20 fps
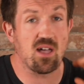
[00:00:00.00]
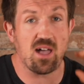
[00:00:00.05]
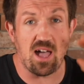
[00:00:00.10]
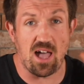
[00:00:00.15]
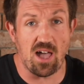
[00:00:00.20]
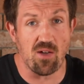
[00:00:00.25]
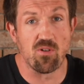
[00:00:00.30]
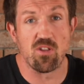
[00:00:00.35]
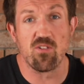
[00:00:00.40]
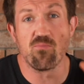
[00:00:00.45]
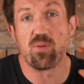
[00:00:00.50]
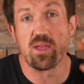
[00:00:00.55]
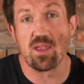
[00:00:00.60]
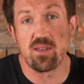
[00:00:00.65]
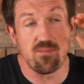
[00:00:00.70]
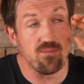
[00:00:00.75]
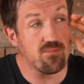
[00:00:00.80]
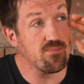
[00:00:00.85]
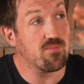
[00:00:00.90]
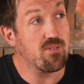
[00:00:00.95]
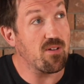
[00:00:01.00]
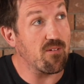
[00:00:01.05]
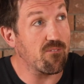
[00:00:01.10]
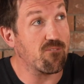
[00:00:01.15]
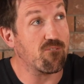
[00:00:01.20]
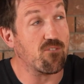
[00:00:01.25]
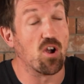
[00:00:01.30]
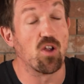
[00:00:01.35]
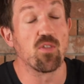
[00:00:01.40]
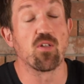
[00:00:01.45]
I would have been
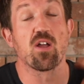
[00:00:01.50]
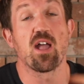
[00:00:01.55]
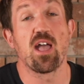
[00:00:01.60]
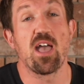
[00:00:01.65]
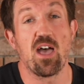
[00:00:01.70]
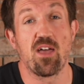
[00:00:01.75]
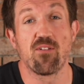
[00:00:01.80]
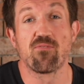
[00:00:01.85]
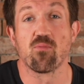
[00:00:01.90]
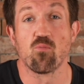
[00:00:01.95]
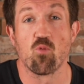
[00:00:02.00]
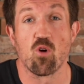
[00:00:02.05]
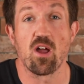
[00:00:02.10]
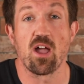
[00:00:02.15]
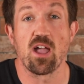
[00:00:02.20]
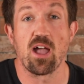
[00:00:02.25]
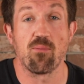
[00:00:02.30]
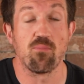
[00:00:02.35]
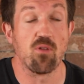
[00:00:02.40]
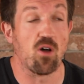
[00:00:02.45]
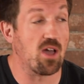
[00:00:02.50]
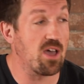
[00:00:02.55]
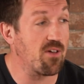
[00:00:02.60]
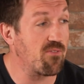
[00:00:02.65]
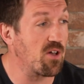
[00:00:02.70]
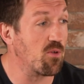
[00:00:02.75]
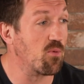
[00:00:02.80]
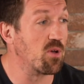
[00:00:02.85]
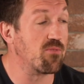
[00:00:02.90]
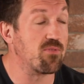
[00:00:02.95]
further ahead from where I am now if
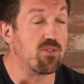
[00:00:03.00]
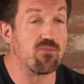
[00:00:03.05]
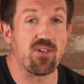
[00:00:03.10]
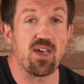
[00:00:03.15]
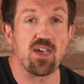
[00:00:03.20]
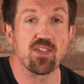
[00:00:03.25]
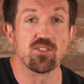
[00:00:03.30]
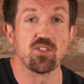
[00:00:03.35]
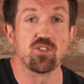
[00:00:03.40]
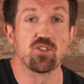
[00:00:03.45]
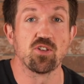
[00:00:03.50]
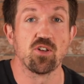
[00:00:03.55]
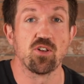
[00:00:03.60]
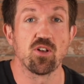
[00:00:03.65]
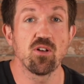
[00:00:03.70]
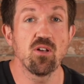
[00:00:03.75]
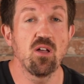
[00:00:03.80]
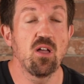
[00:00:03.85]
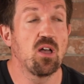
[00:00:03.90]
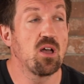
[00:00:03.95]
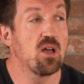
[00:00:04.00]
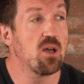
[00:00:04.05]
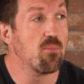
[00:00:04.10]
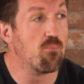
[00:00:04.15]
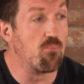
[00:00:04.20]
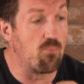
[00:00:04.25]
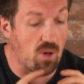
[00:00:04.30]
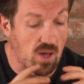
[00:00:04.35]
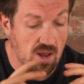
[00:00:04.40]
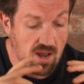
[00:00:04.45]
I would have invested sooner.
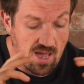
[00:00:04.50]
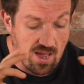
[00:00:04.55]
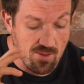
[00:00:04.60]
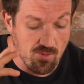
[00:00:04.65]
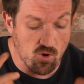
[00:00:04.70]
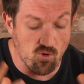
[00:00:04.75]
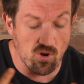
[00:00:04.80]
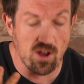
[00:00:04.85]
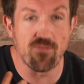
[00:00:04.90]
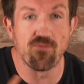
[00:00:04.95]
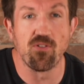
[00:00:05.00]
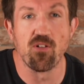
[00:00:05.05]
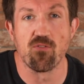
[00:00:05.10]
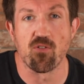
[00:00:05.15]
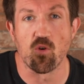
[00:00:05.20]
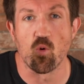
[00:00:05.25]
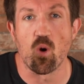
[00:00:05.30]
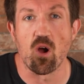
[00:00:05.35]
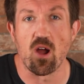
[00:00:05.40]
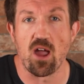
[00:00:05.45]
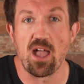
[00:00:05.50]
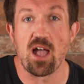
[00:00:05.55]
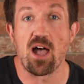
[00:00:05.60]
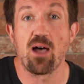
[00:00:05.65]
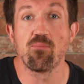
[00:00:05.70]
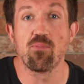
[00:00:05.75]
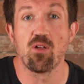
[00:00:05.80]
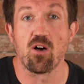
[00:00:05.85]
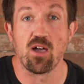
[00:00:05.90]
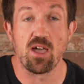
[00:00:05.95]
But I'm grateful for where I
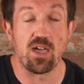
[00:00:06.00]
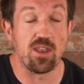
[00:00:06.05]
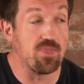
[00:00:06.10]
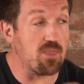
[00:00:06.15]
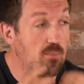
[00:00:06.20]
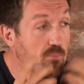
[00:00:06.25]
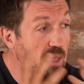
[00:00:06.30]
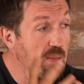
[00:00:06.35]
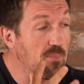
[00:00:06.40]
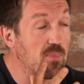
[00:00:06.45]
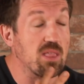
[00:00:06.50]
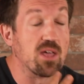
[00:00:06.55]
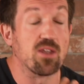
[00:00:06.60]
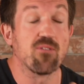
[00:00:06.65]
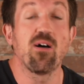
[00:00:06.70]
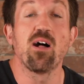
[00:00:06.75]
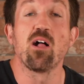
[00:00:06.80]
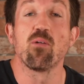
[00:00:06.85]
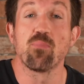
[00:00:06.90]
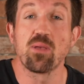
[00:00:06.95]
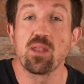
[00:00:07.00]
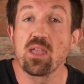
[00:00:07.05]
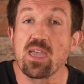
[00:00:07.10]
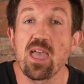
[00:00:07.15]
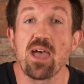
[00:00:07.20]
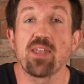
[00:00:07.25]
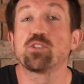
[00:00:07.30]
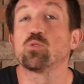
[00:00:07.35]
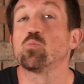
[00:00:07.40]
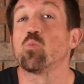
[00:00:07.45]
am now and the people that have helped me to
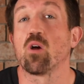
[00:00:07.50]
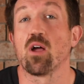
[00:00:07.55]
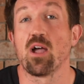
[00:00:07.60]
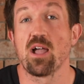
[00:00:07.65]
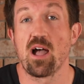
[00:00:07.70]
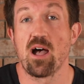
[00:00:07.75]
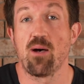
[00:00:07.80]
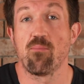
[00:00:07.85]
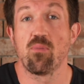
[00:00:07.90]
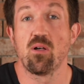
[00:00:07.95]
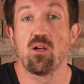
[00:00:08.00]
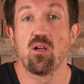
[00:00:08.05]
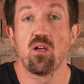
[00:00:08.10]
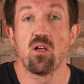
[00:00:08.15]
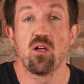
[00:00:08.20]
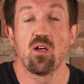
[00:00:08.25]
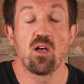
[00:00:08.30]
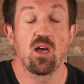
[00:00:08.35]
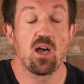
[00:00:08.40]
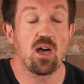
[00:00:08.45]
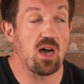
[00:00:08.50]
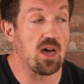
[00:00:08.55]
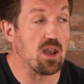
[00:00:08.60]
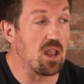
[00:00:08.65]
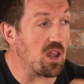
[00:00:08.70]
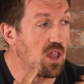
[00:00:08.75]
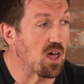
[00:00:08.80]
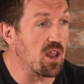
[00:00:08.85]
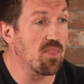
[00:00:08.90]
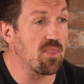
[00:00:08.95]
get to where I am. And a
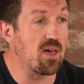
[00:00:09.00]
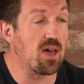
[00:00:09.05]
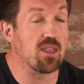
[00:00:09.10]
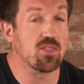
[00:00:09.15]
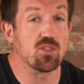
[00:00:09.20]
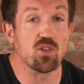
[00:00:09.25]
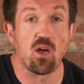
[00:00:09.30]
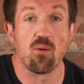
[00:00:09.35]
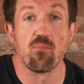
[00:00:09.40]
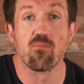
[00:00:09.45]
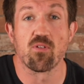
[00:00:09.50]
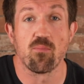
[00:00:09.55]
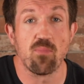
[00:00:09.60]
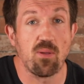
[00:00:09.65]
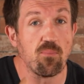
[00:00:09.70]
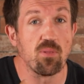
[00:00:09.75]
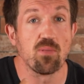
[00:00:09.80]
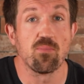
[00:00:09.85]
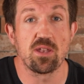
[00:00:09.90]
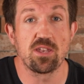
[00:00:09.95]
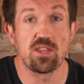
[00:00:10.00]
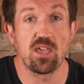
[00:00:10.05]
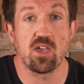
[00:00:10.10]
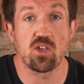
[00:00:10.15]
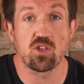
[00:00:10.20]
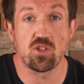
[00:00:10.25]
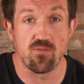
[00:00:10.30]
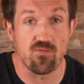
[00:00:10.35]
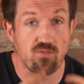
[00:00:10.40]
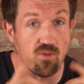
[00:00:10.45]
lot of that has come from
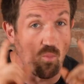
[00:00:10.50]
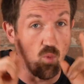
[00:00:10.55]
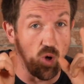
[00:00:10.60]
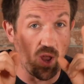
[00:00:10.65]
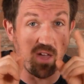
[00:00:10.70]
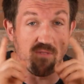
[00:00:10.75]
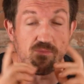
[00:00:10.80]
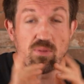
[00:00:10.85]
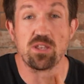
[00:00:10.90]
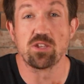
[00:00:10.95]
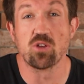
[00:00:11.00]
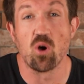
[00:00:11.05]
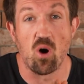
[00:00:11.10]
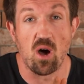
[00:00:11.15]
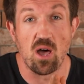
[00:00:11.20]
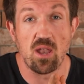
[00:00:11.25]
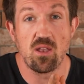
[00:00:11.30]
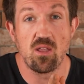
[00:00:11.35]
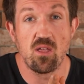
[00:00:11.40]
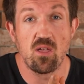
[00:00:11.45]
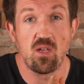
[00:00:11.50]
implementation, from what I've been taught.